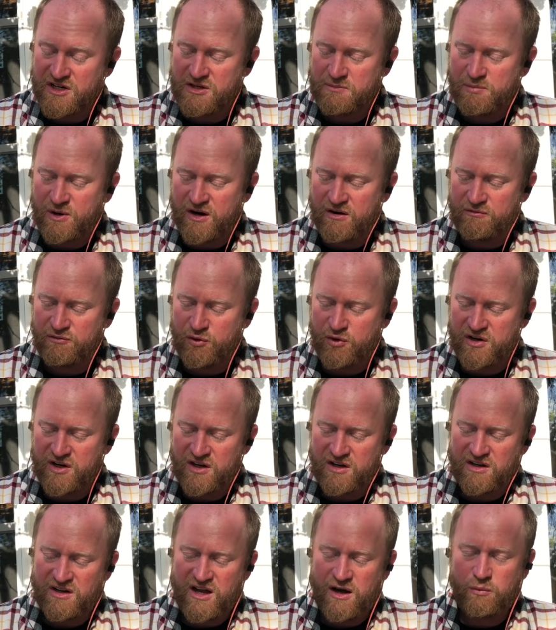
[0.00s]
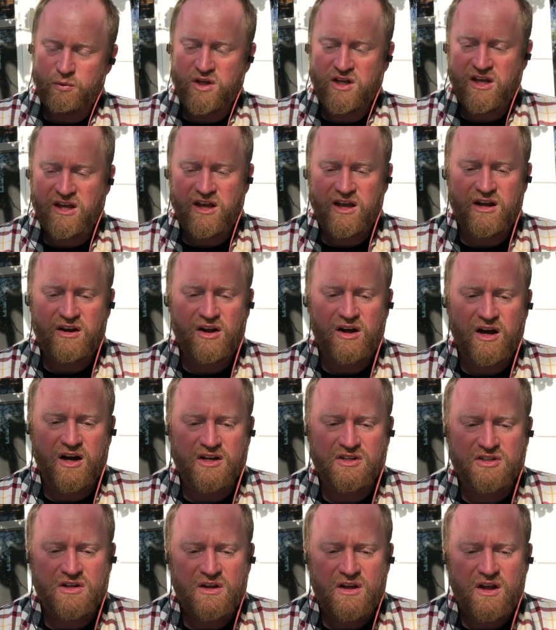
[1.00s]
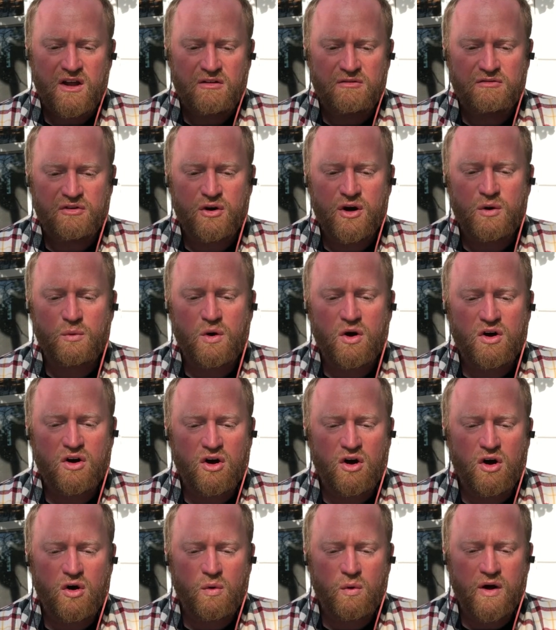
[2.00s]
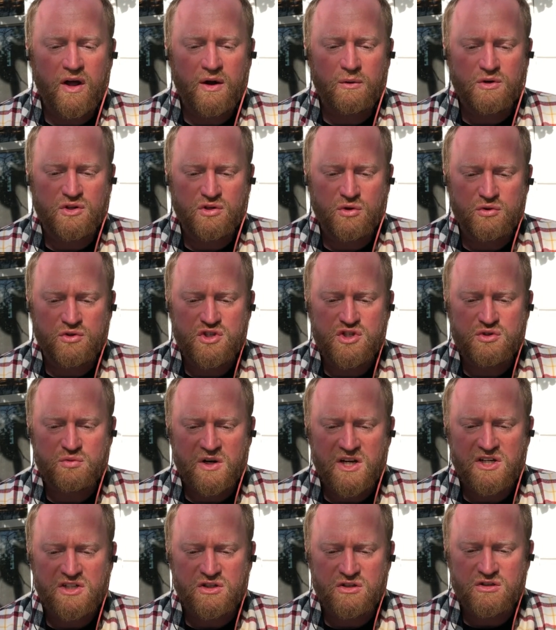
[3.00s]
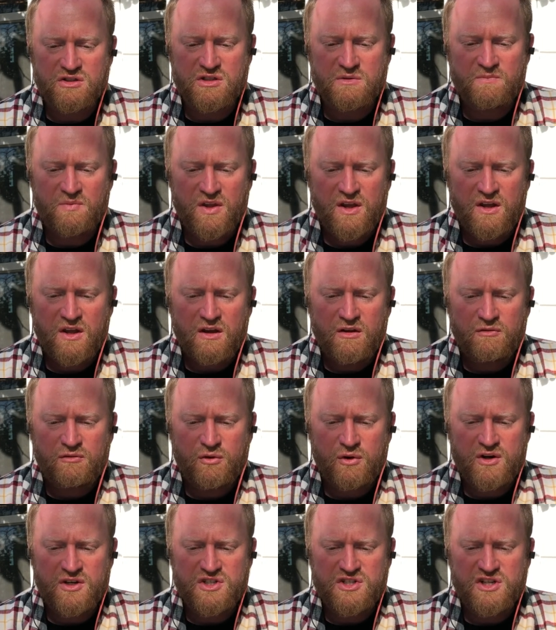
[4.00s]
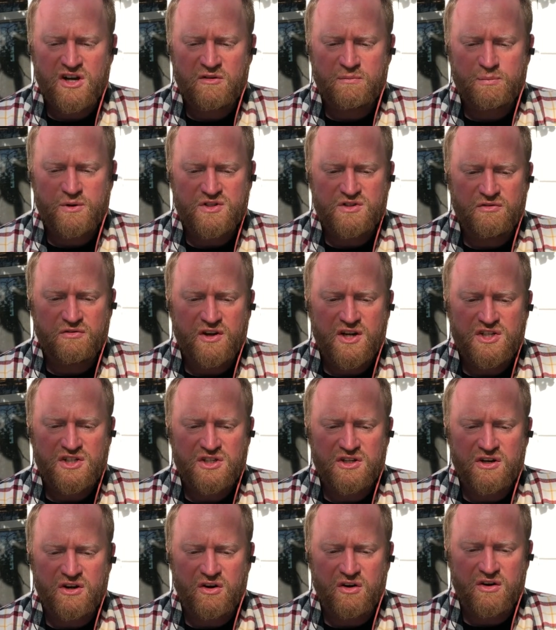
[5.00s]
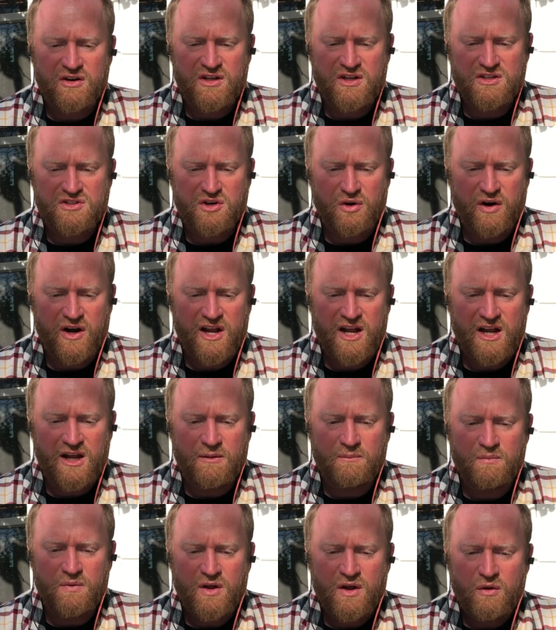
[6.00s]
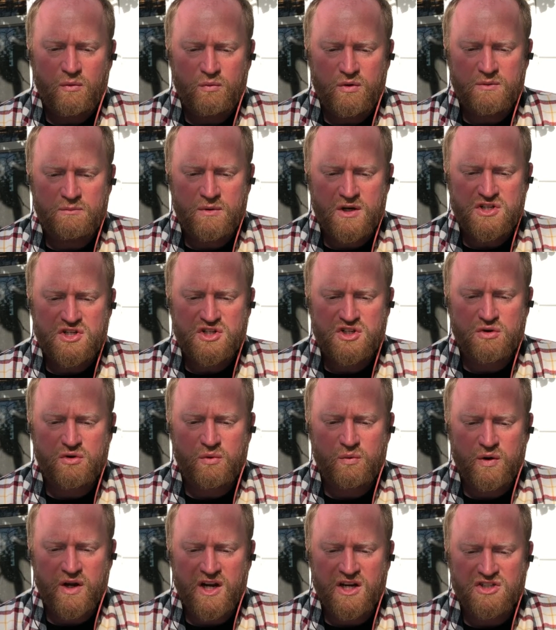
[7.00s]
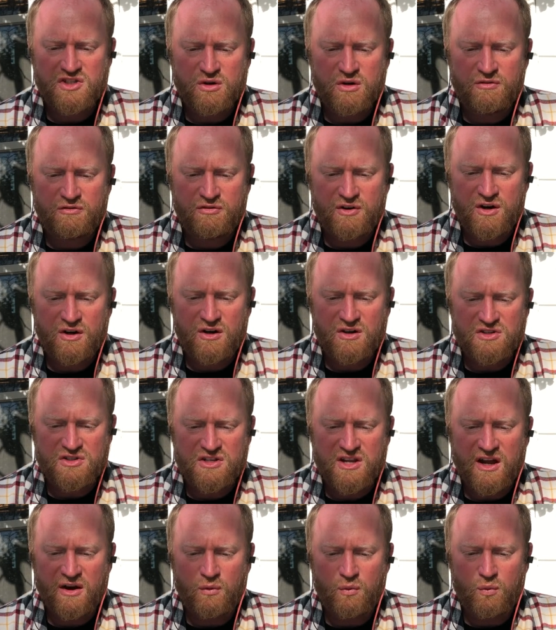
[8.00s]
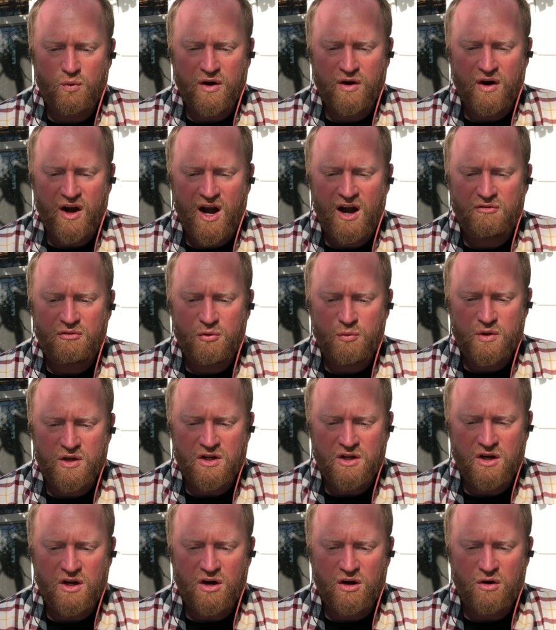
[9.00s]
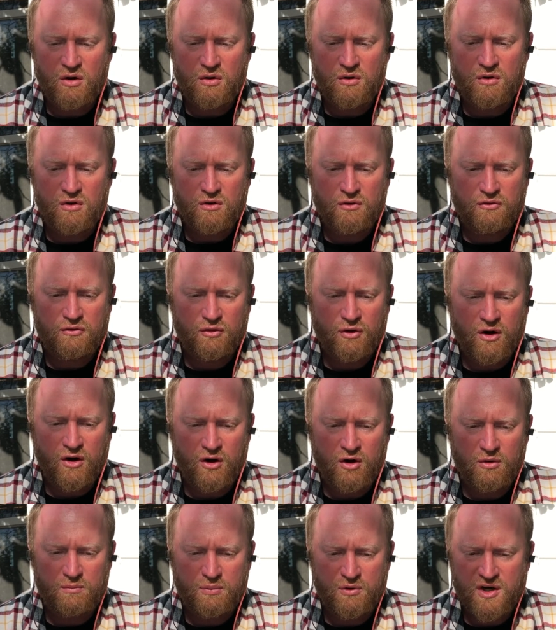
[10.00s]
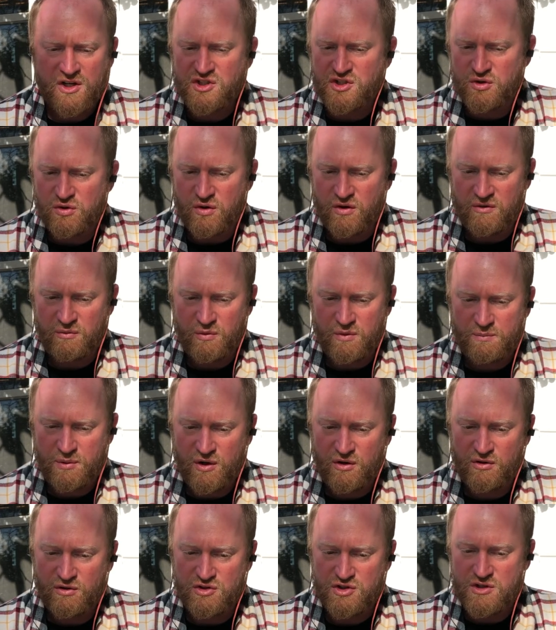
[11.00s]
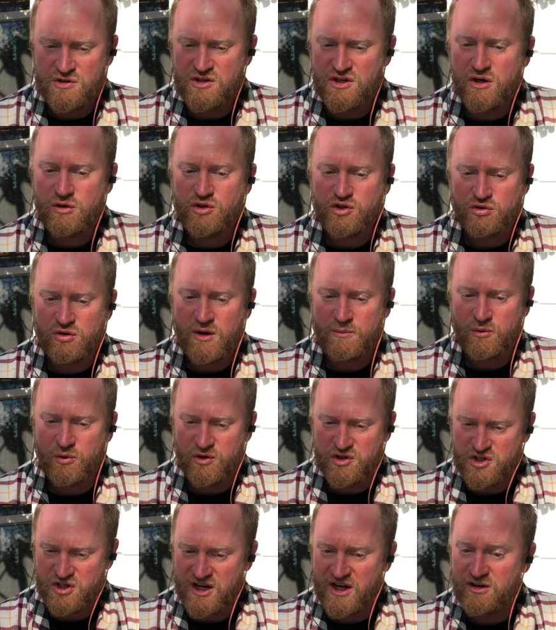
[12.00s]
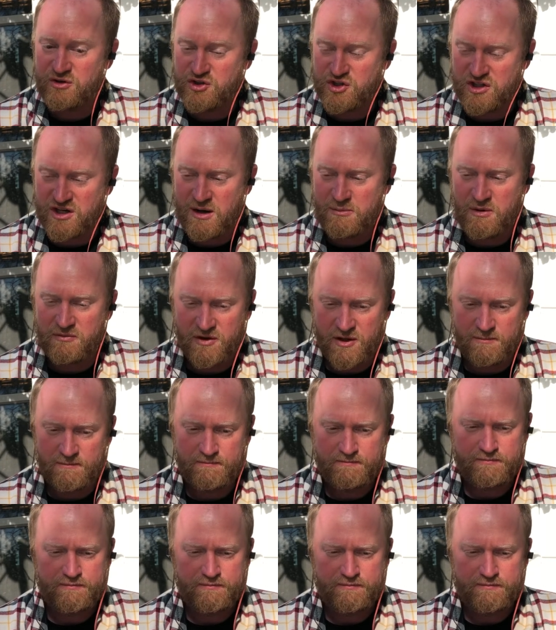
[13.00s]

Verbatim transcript: upon avoiding. Yet we cannot very well go away with total strangers, for it is self-preservation is our aim. We must so arrange our affairs that wherever we go, for our pleasure and repose, no trouble or scandal should come of it.